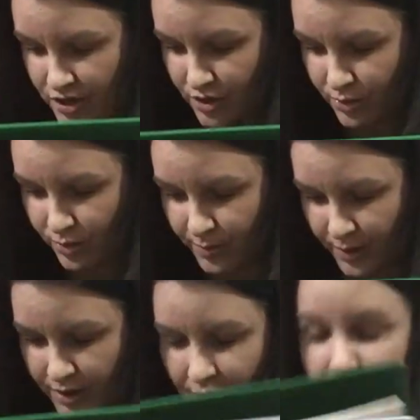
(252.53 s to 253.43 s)
a cool
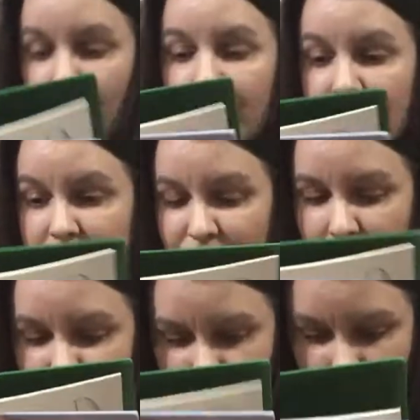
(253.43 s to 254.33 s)
book, though. It's
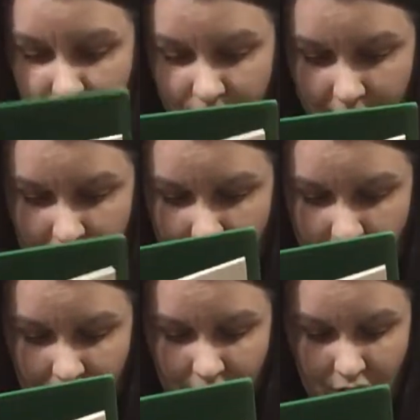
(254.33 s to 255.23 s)
from Zondervan,
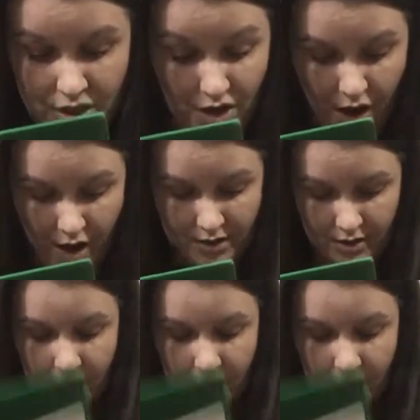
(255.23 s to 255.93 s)
and I could not